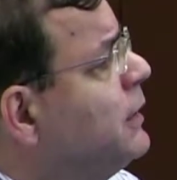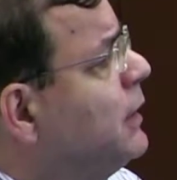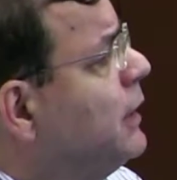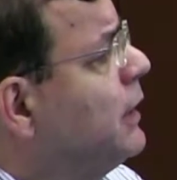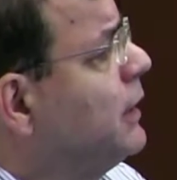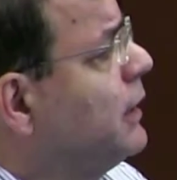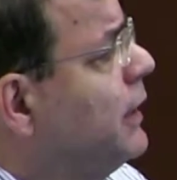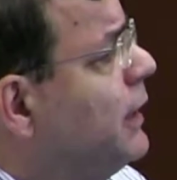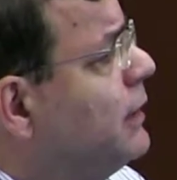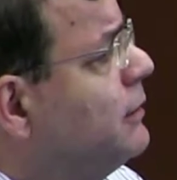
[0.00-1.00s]
And
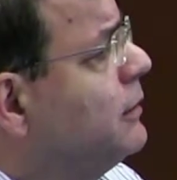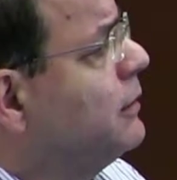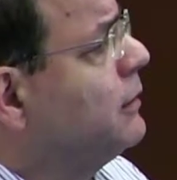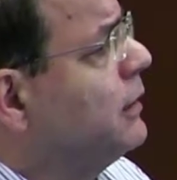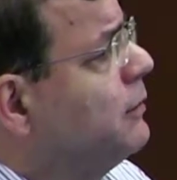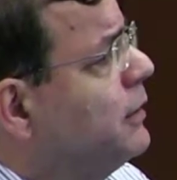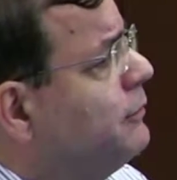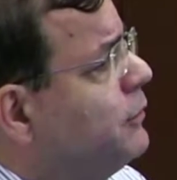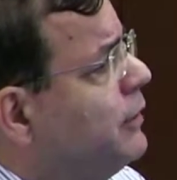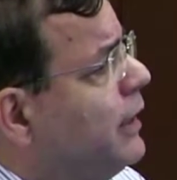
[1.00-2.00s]
again,
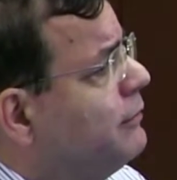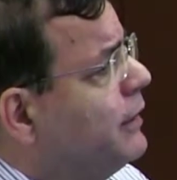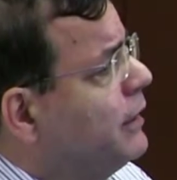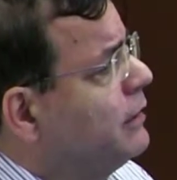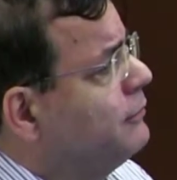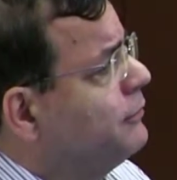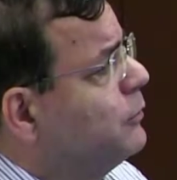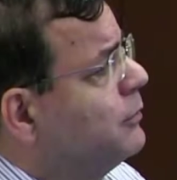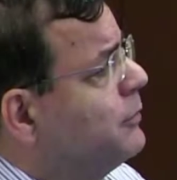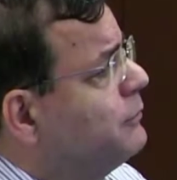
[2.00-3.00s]
if you have any
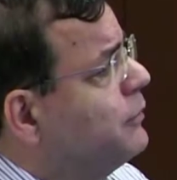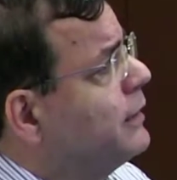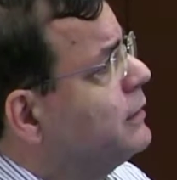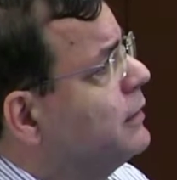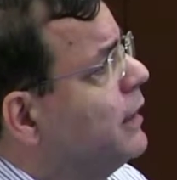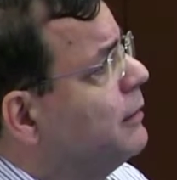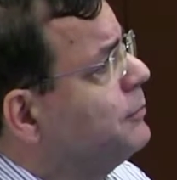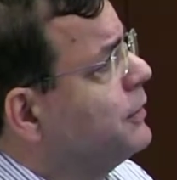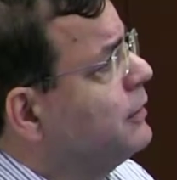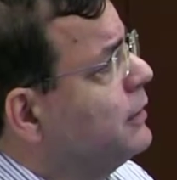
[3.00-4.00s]
form of
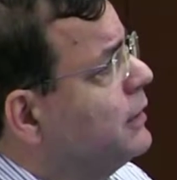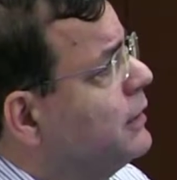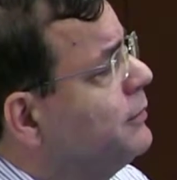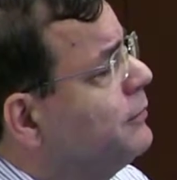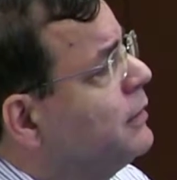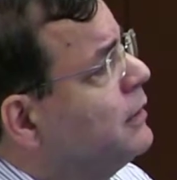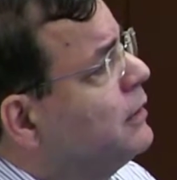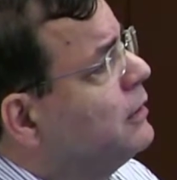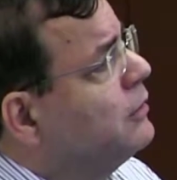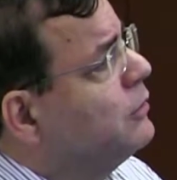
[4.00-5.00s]
retinopathy,
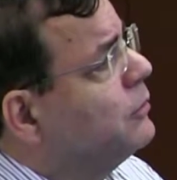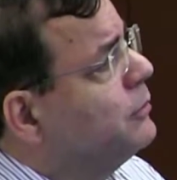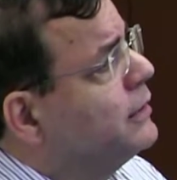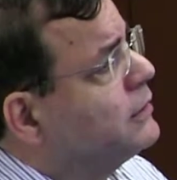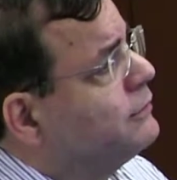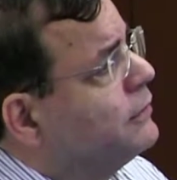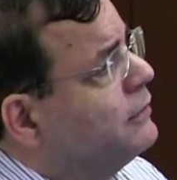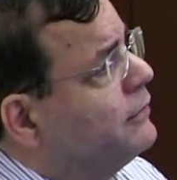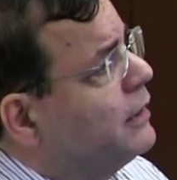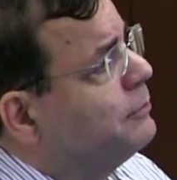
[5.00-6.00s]
your risk for
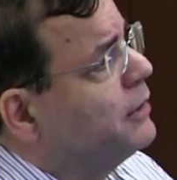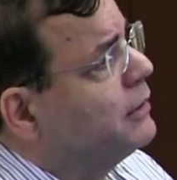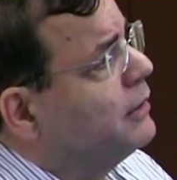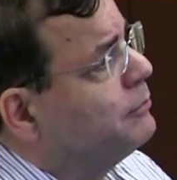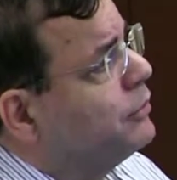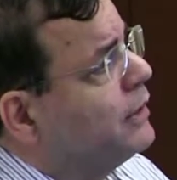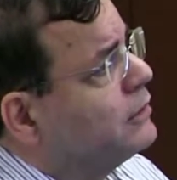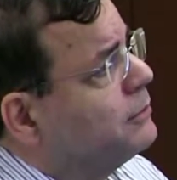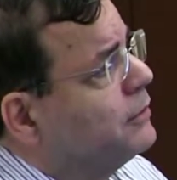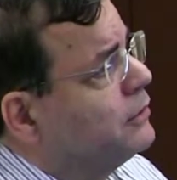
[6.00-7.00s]
developing a
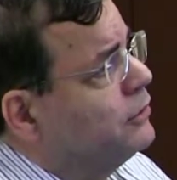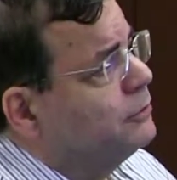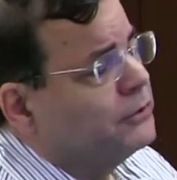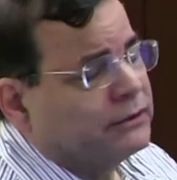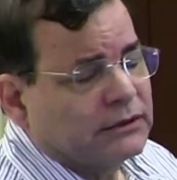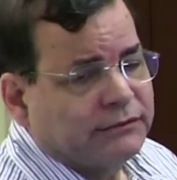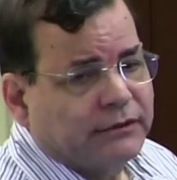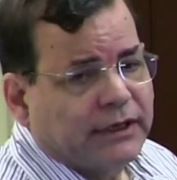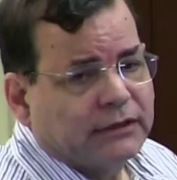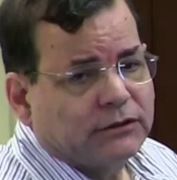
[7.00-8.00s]
proximal humerus
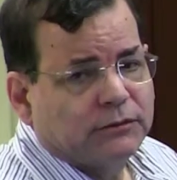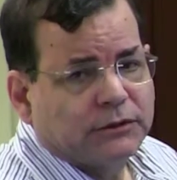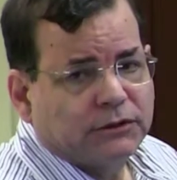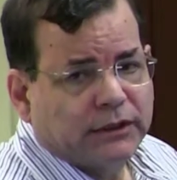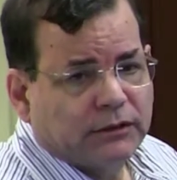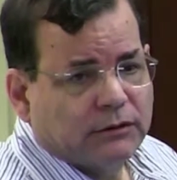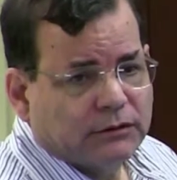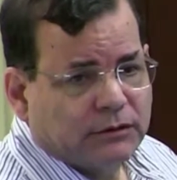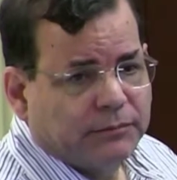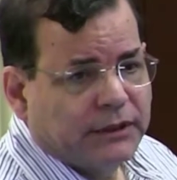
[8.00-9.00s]
fracture, which can
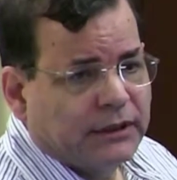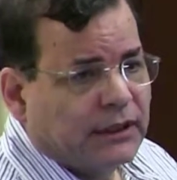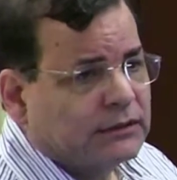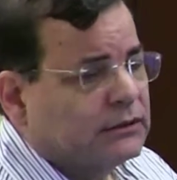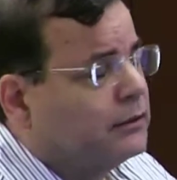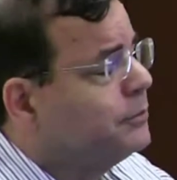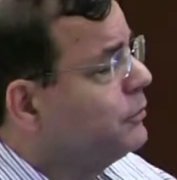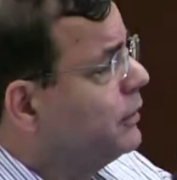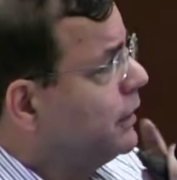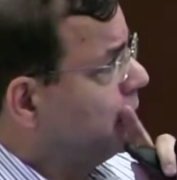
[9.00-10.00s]
also be an
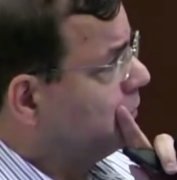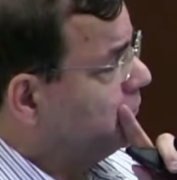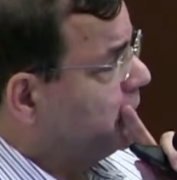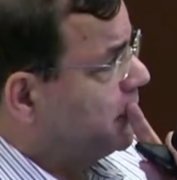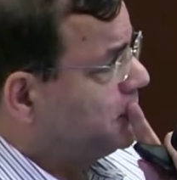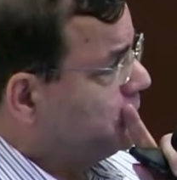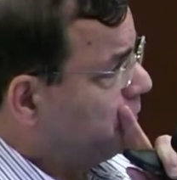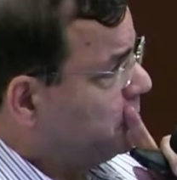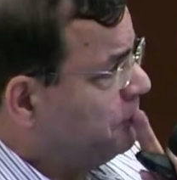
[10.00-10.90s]
osteoporotic fracture,